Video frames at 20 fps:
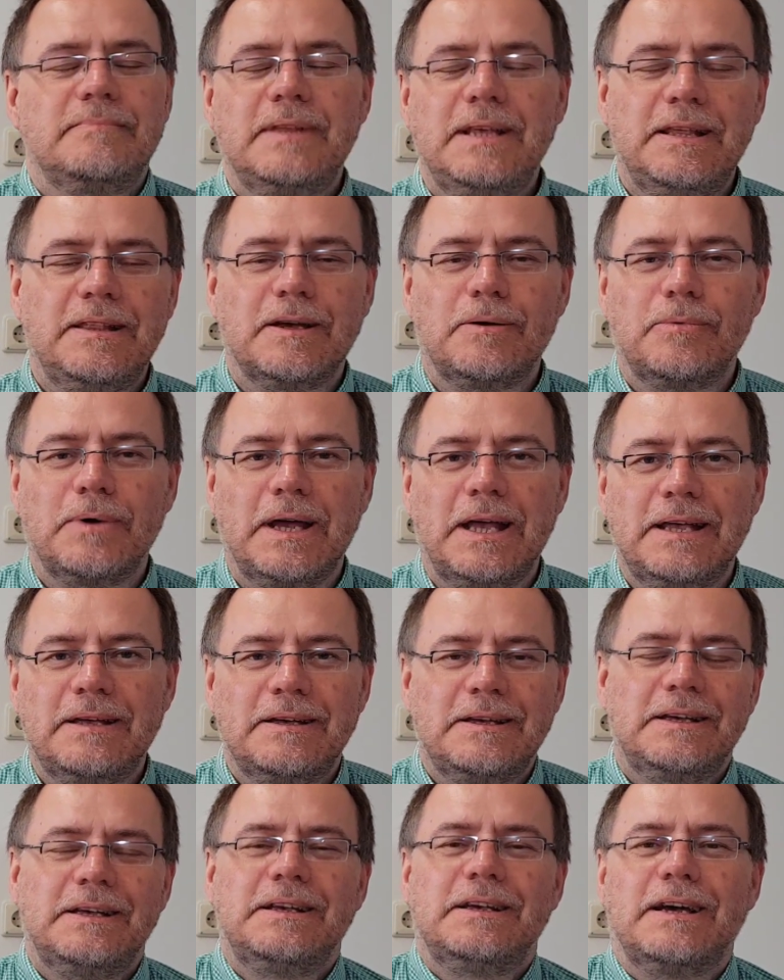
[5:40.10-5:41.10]
either way,
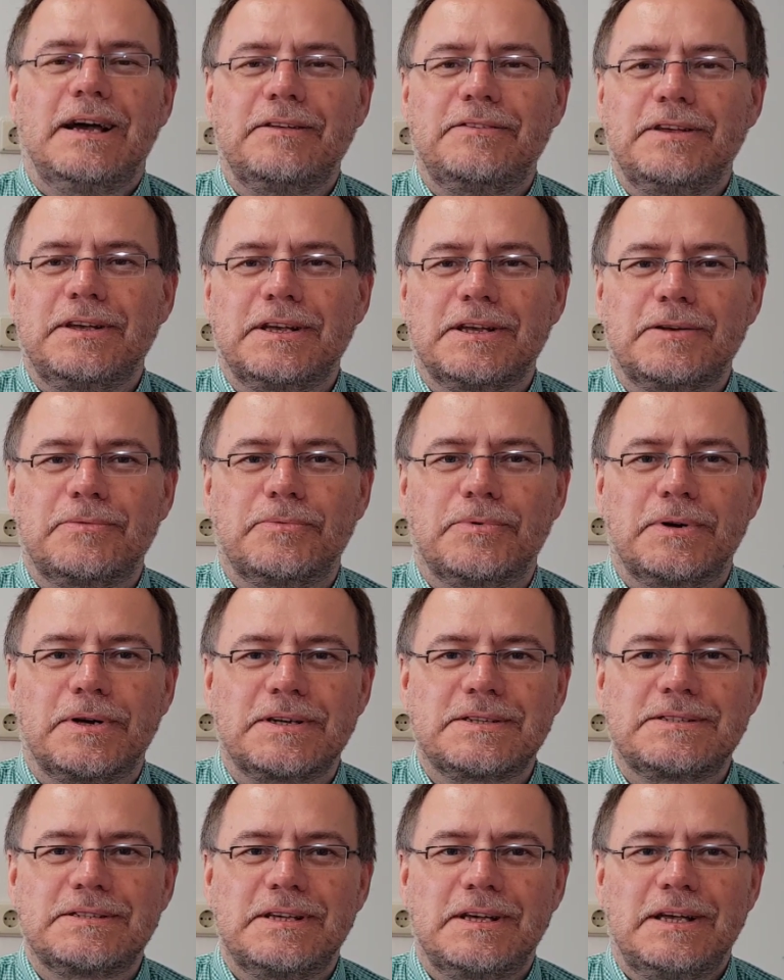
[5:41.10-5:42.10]
I think it
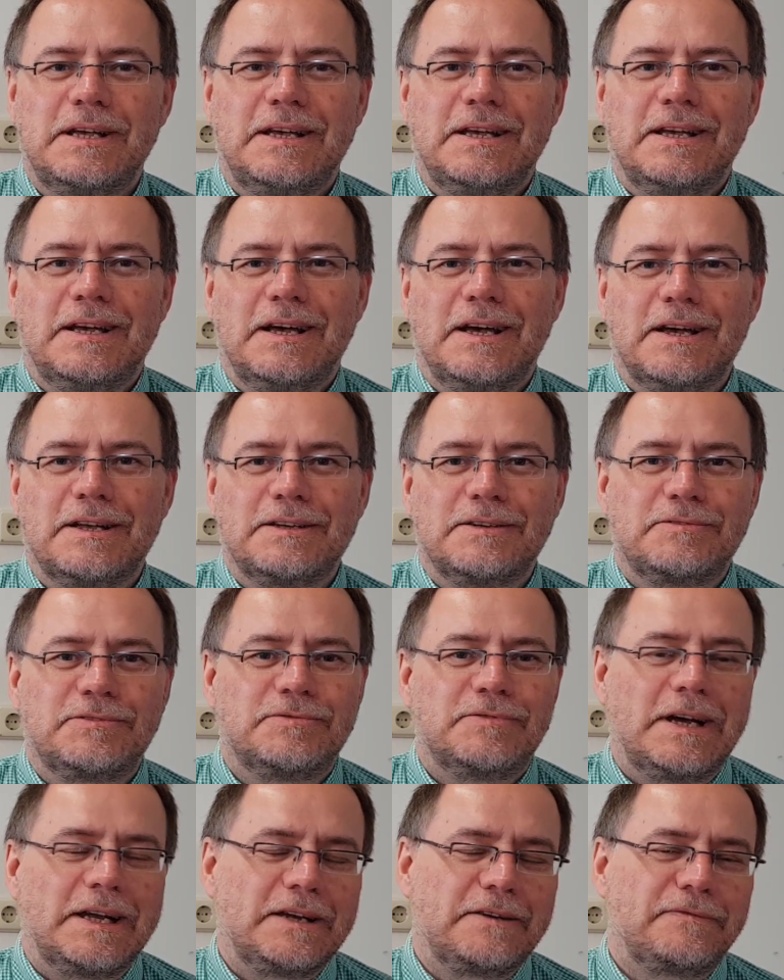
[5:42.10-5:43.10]
works uh, to
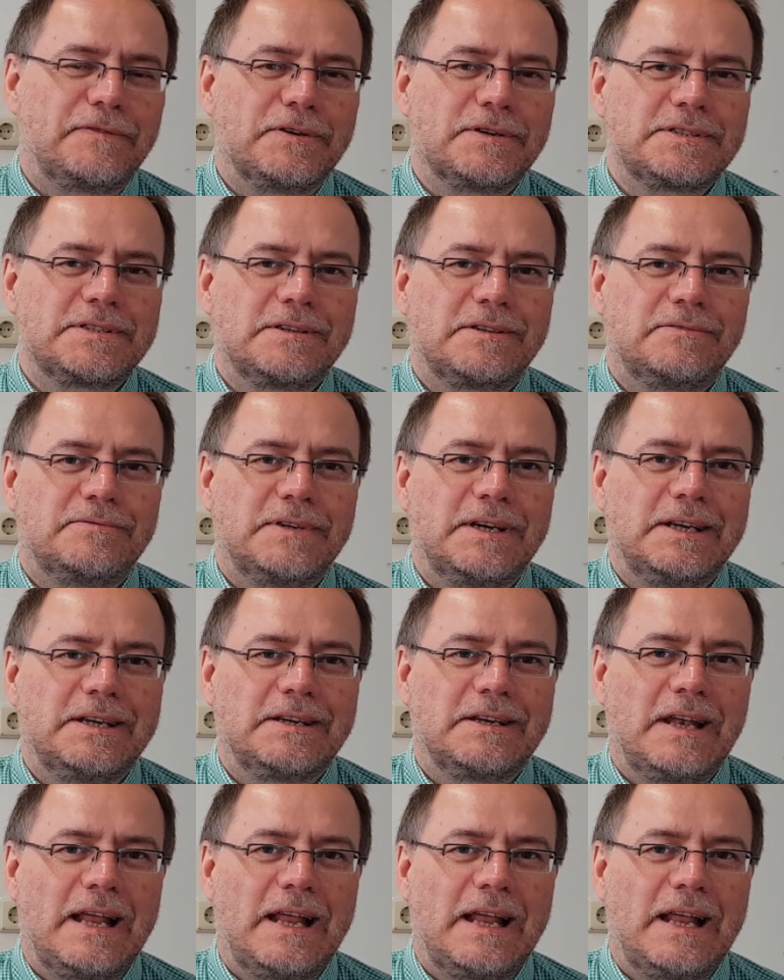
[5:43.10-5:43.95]
write it first or to write it